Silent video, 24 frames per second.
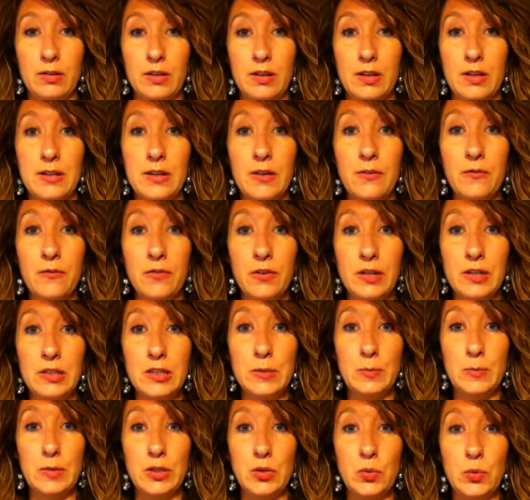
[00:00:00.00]
the
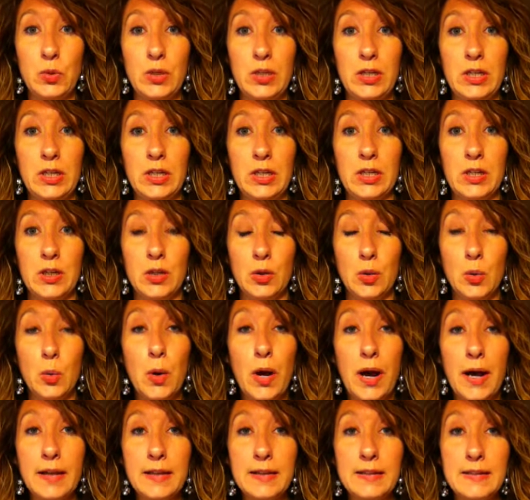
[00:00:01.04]
difference between
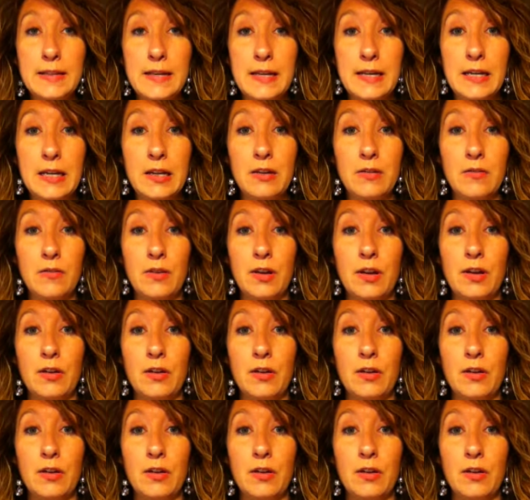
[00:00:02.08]
qualitative